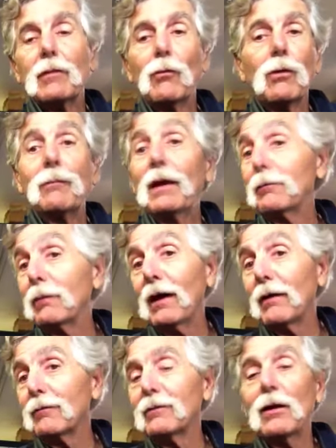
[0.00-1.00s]
were made
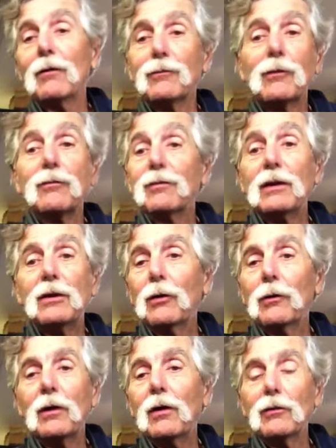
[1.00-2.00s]
by, you know, for
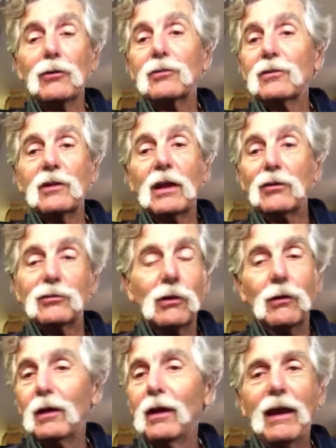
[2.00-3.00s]
Vito and all those things.
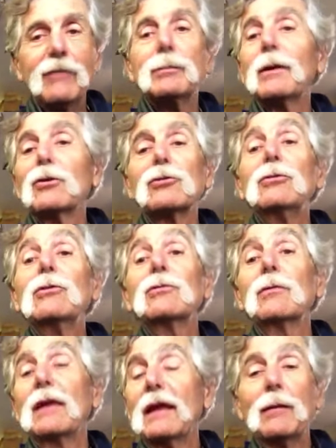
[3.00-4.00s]
So everybody was
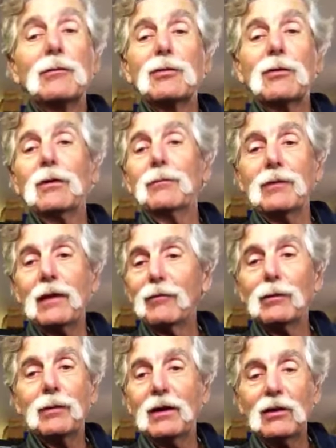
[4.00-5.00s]
using names for
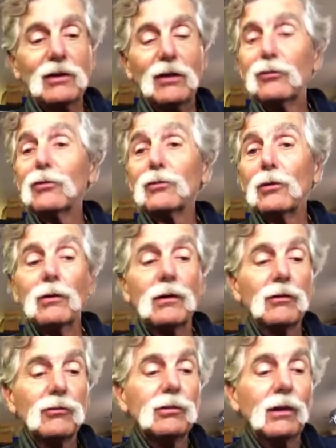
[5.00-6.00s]
everybody else's
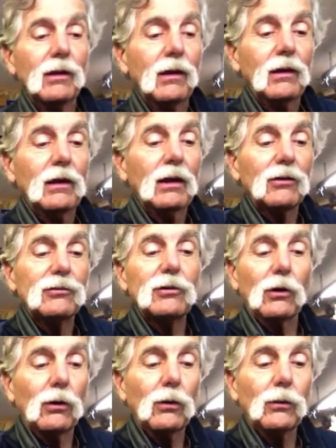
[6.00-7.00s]
horns.
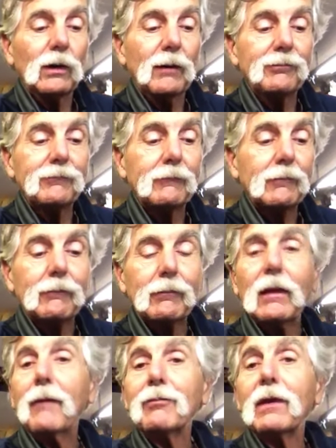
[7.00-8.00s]
So
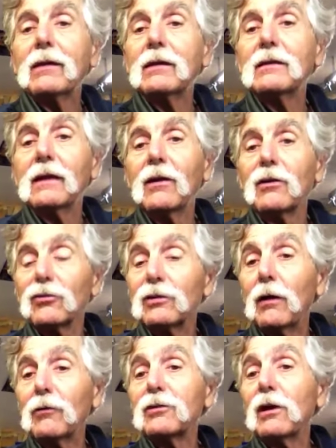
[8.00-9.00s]
again,
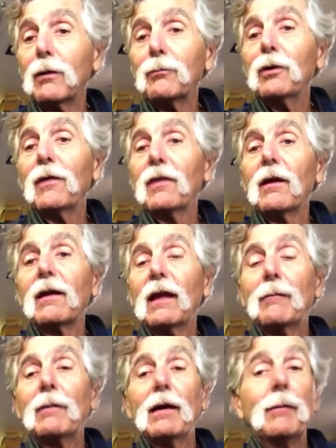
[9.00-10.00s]
Yanagisawa started putting their
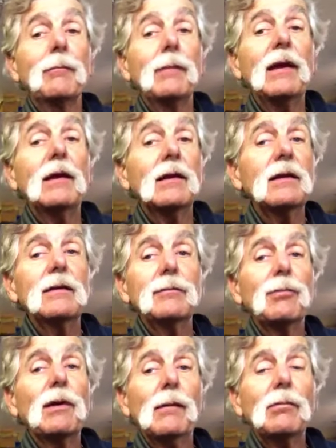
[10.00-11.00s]
name on them mainly
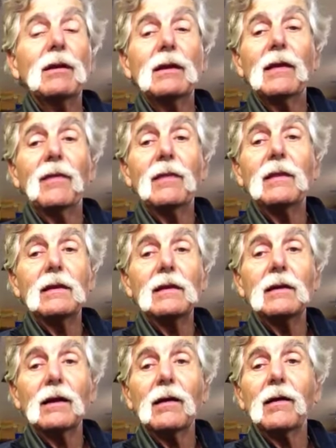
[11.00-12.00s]
probably in
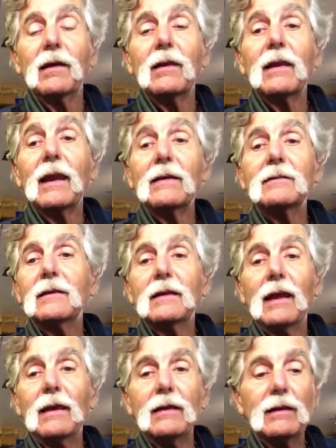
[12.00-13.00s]
the
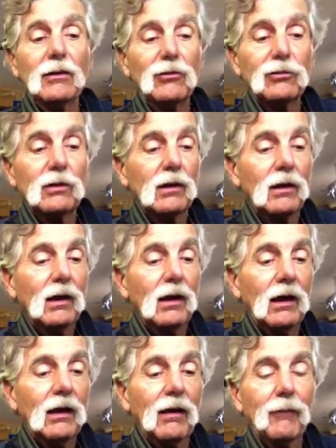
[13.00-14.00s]
1980s.
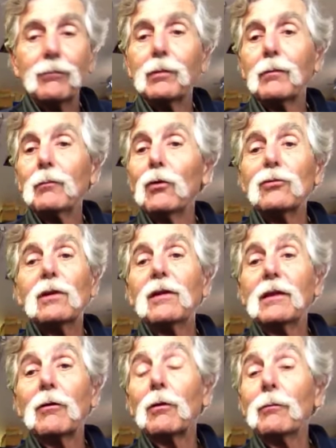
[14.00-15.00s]
But mostly
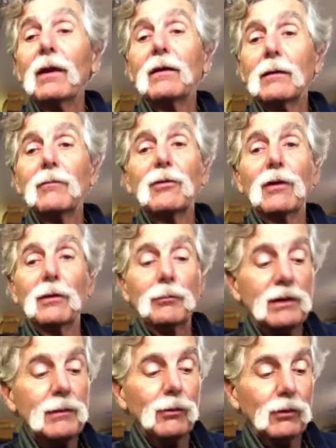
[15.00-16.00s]
they were making them for other
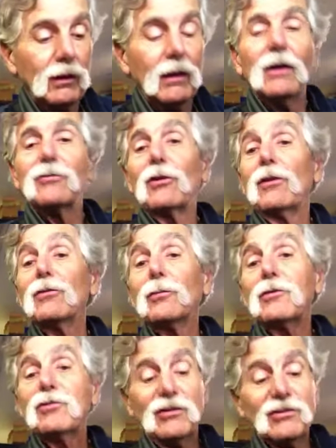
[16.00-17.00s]
people. So this
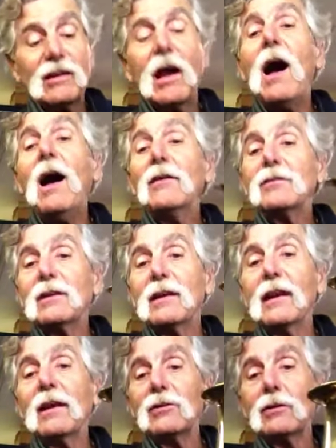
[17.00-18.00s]
one says
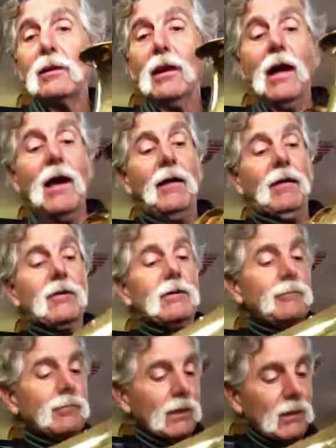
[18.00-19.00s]
Continental on it.
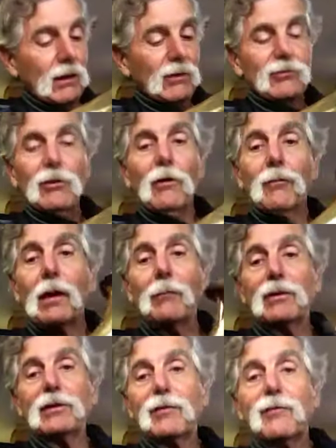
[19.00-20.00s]
So,
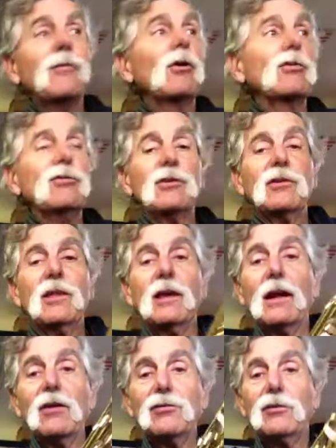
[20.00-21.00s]
but the first
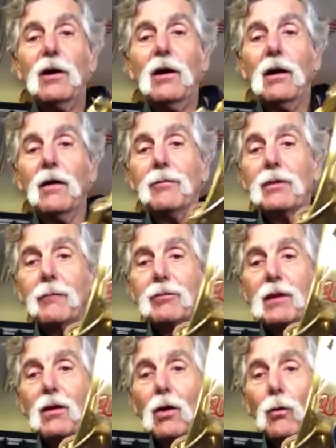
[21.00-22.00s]
thing I saw
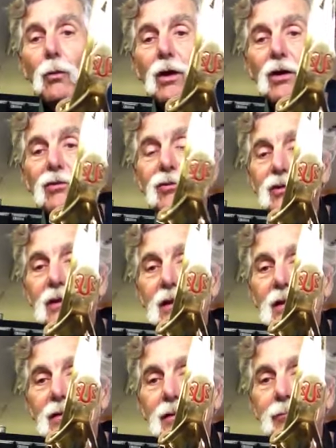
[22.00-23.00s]
was
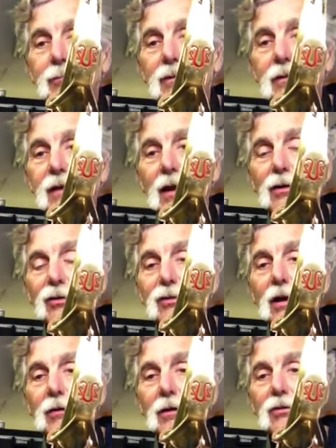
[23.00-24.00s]
the
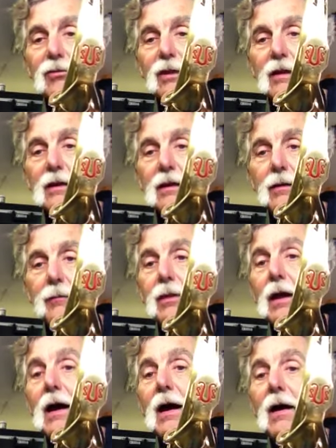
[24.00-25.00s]
Yanagisawa insignia
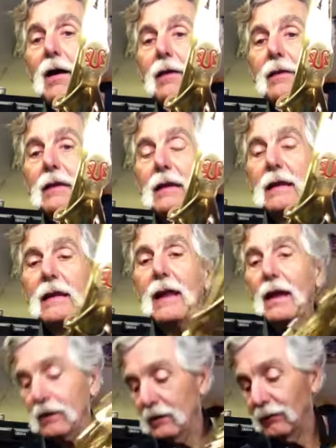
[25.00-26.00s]
on the
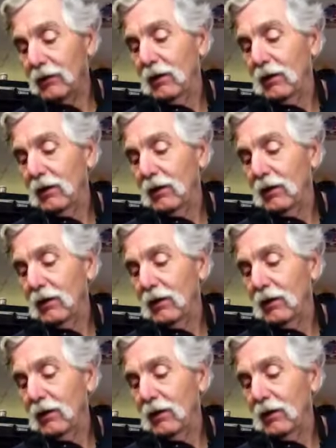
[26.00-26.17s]
neck,